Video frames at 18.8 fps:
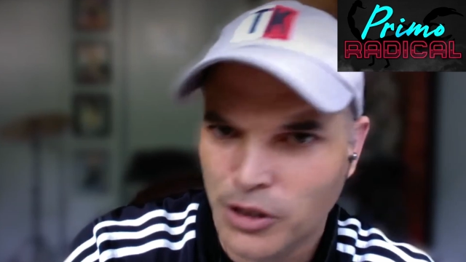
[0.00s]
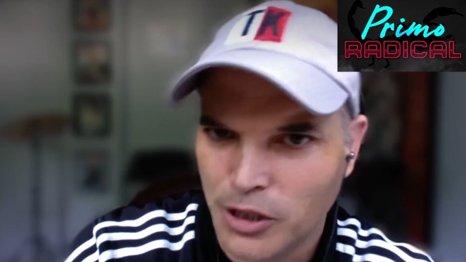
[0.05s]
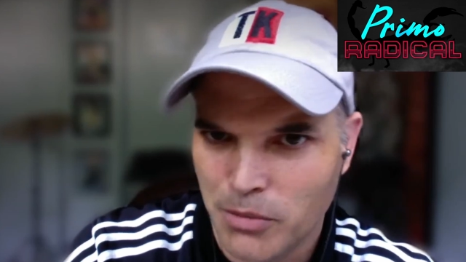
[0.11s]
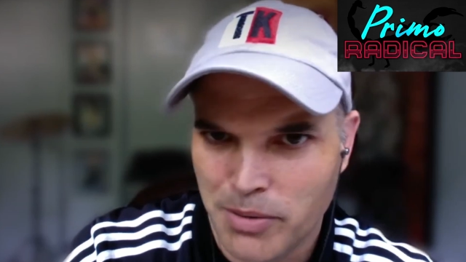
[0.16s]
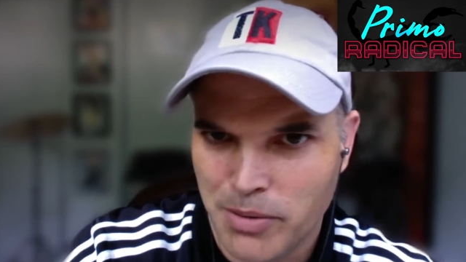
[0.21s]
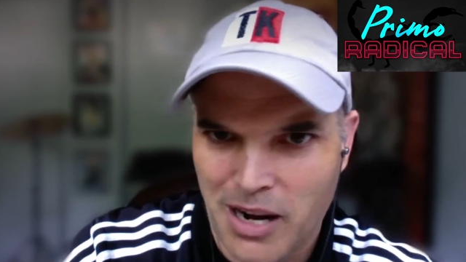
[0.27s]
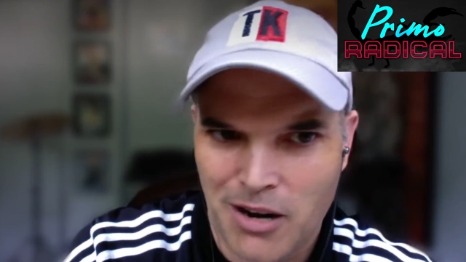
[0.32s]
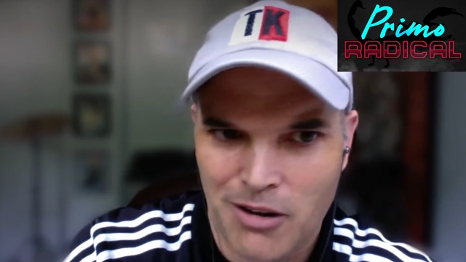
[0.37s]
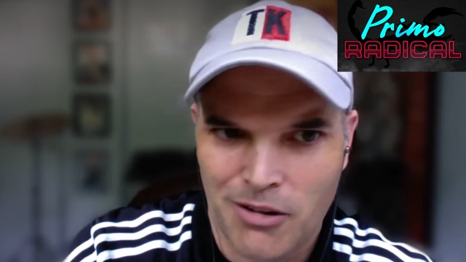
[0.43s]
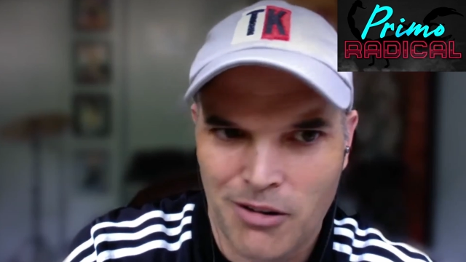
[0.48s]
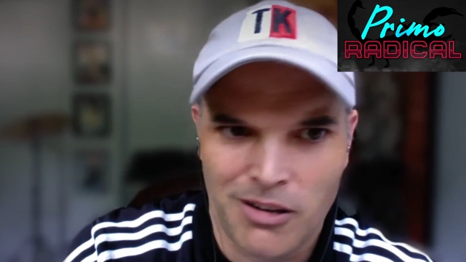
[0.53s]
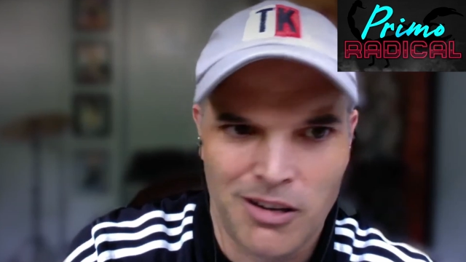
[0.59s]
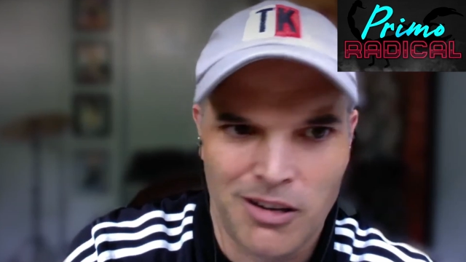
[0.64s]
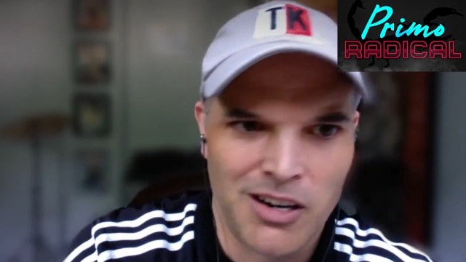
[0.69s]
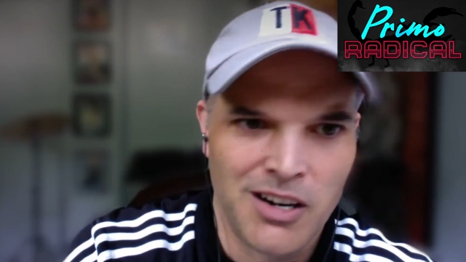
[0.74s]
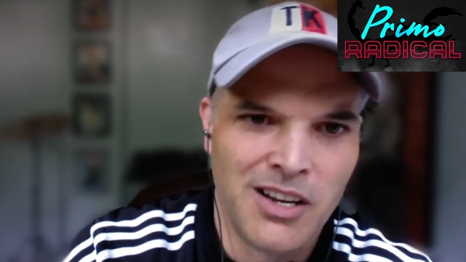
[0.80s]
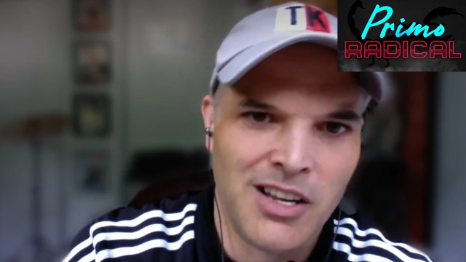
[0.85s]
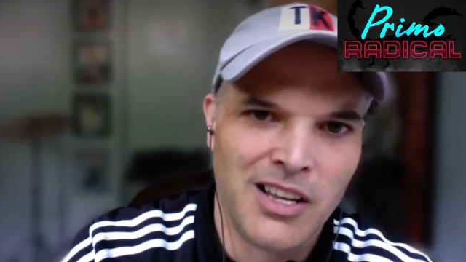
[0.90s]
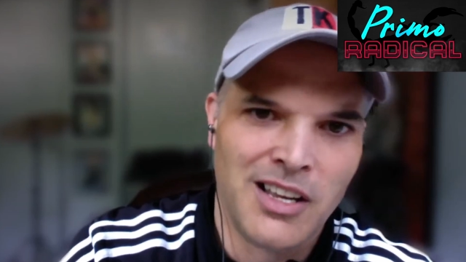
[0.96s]
power,
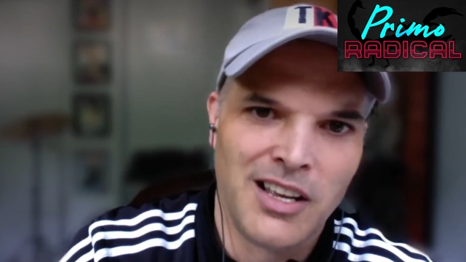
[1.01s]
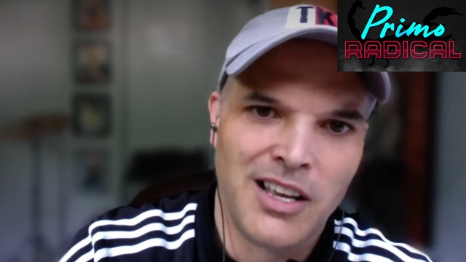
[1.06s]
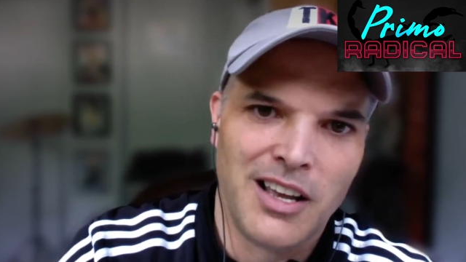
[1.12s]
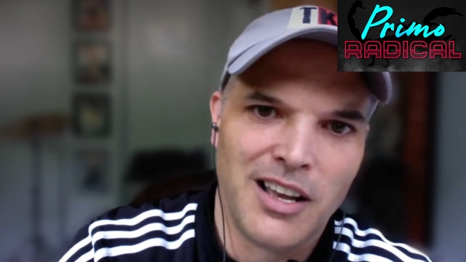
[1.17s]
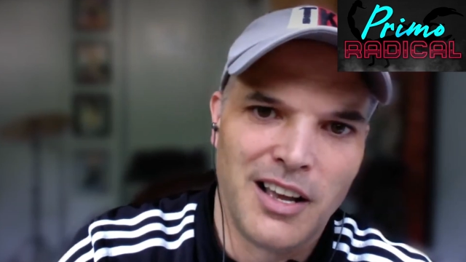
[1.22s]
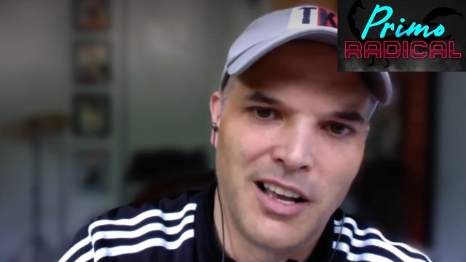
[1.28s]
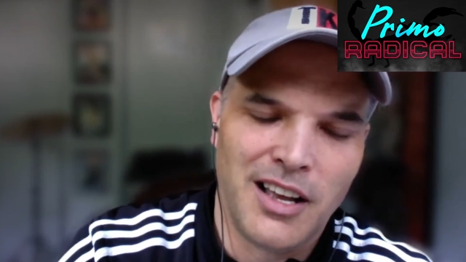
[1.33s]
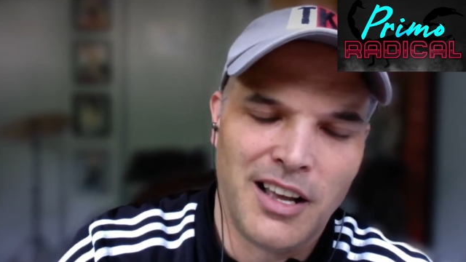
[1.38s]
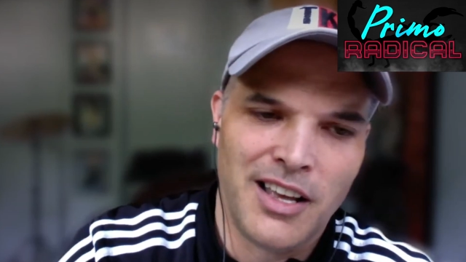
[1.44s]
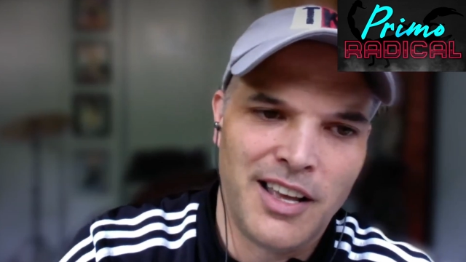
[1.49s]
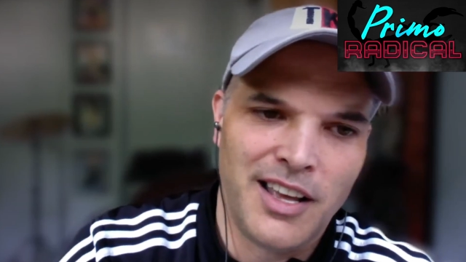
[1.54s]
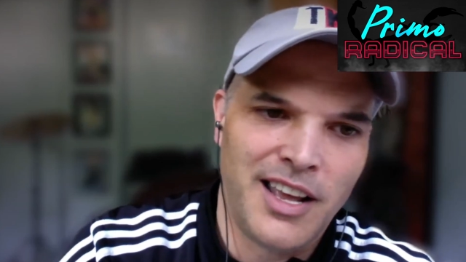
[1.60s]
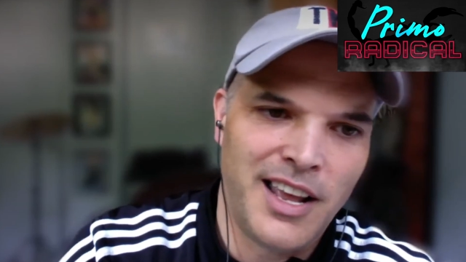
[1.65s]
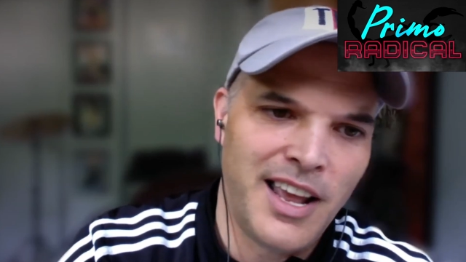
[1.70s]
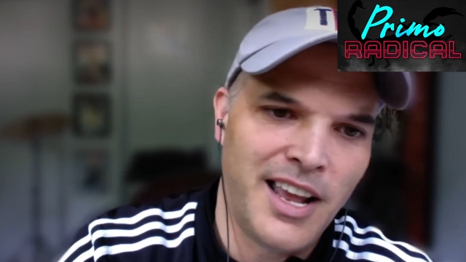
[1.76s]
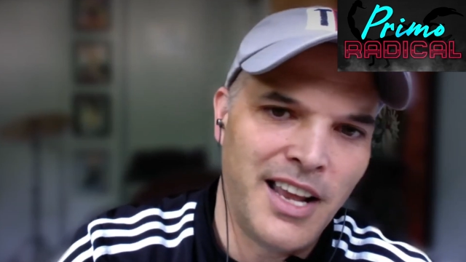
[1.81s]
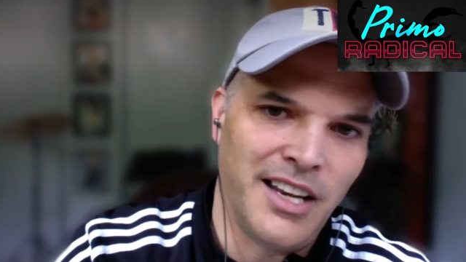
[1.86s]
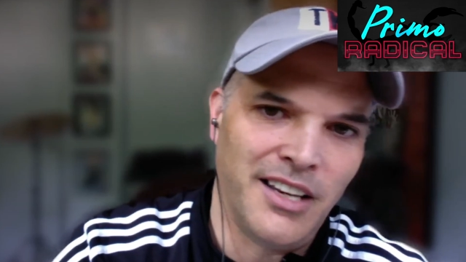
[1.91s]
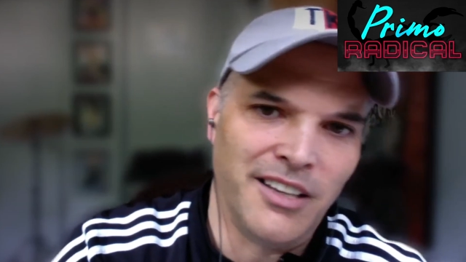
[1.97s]

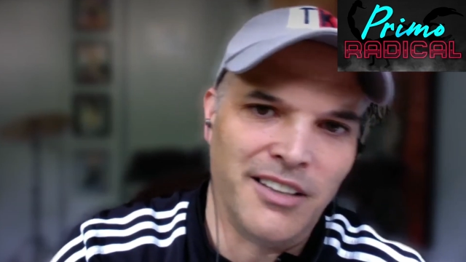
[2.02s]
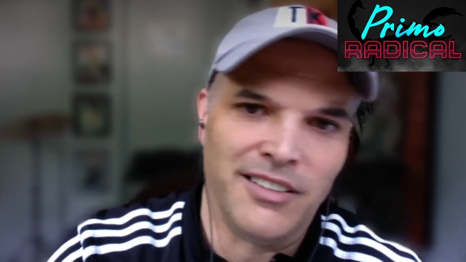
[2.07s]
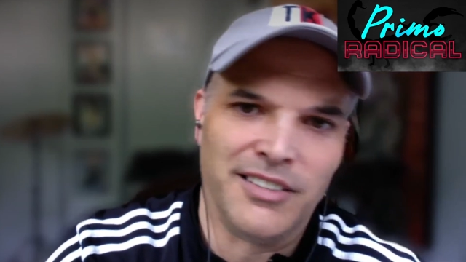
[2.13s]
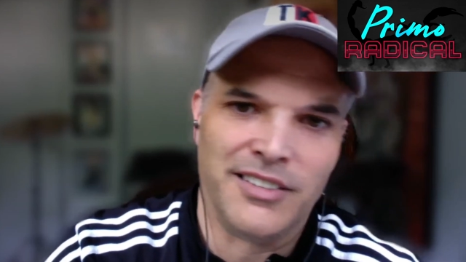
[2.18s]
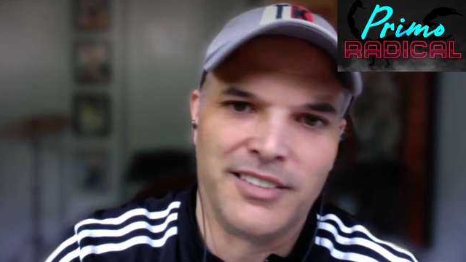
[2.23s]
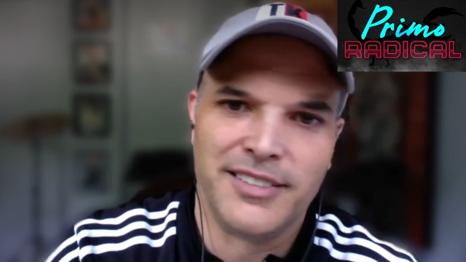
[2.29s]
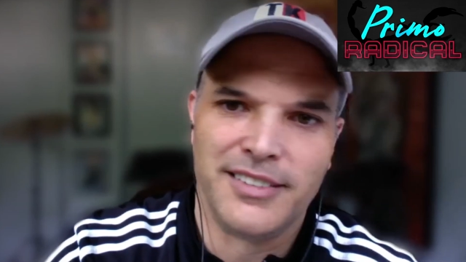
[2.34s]
and